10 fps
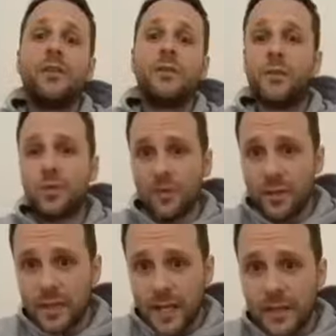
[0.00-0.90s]
So as
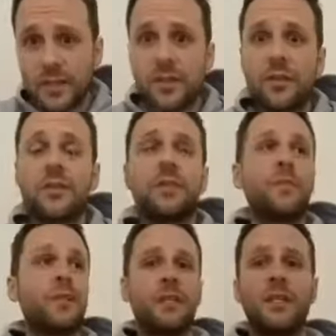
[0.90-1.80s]
soon as that starts,
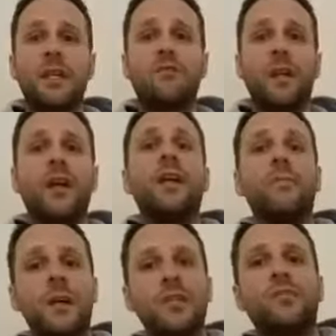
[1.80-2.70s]
I'm, i said, right,
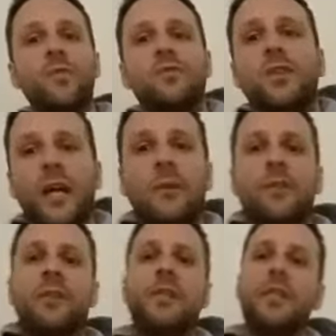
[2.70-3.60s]
imagine what's going to
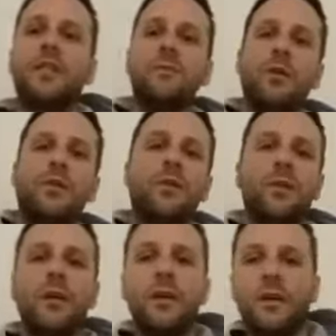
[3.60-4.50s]
happen in the next month.
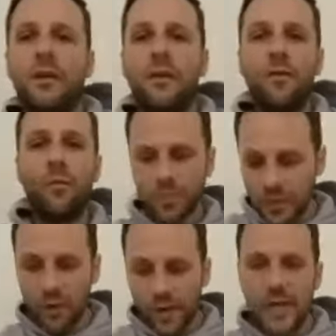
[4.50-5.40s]

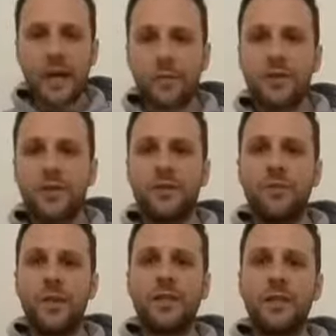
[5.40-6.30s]
What's already happened in the
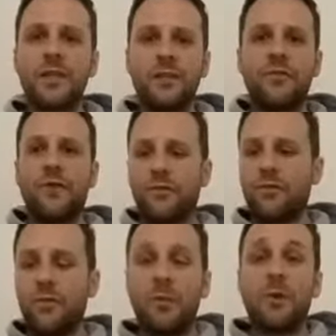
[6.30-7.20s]
two weeks is you've gone
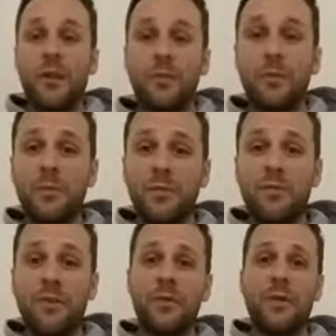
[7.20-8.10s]
from not being able to
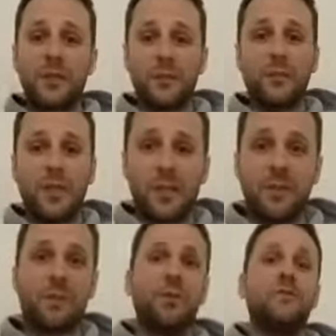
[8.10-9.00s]
move very well to being
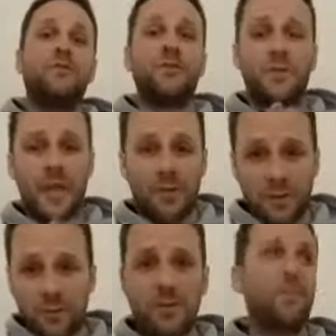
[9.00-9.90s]
able to move. So now
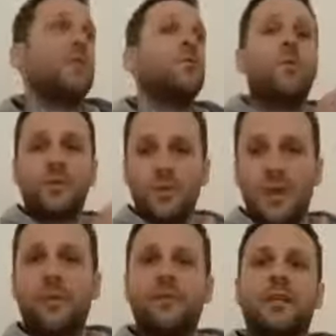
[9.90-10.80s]
you're moving. What's
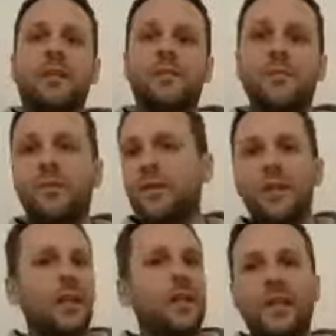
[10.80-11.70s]
going to happen in the next month?
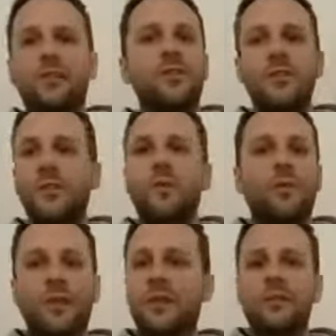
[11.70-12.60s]
It'll
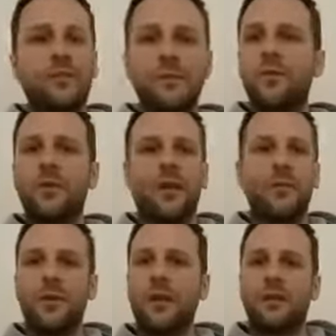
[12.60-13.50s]
snowball. It'll snowball and
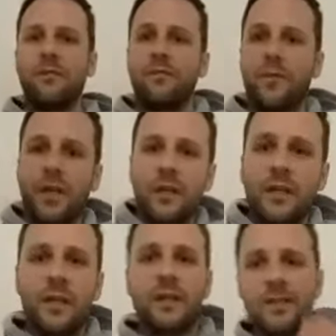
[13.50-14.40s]
get better,
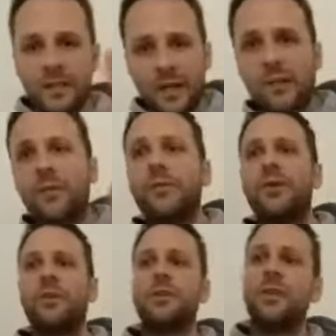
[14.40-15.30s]
right? This is how it
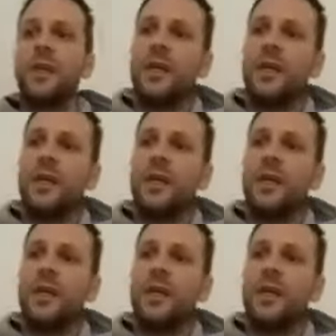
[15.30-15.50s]
works.